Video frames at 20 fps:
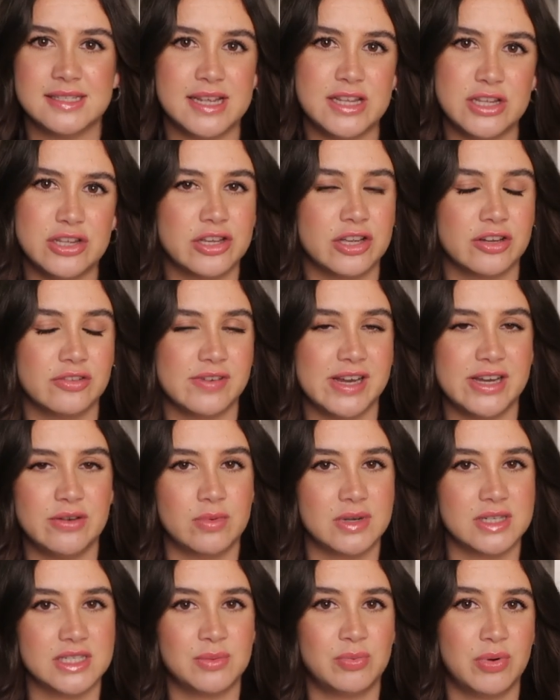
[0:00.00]
that you can read
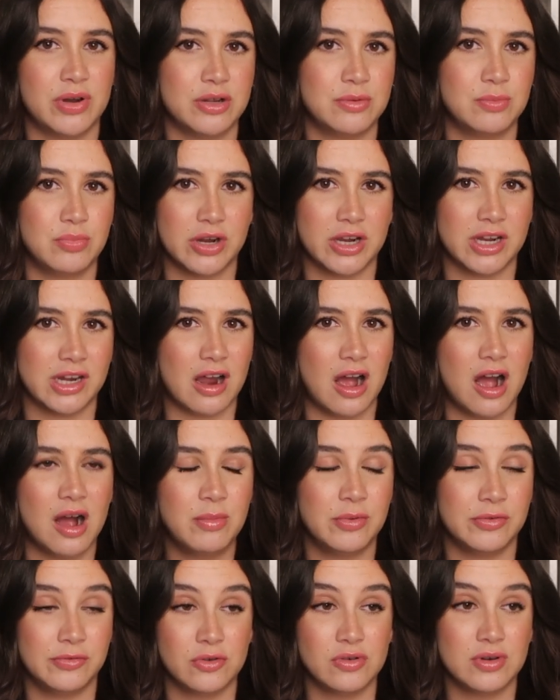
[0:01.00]
Once Upon a Broken
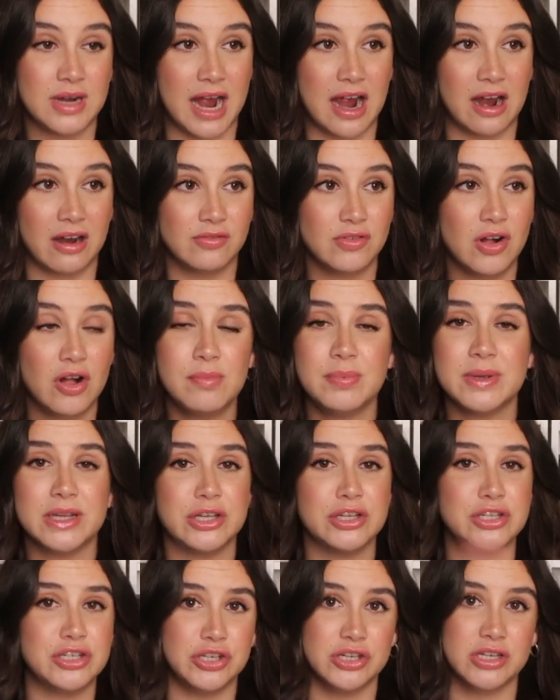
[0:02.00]
Heart before Caraval,
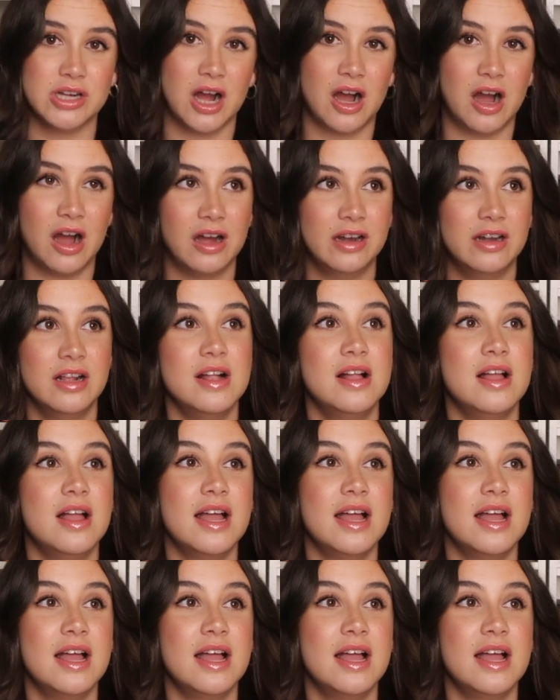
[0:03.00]
because you can't.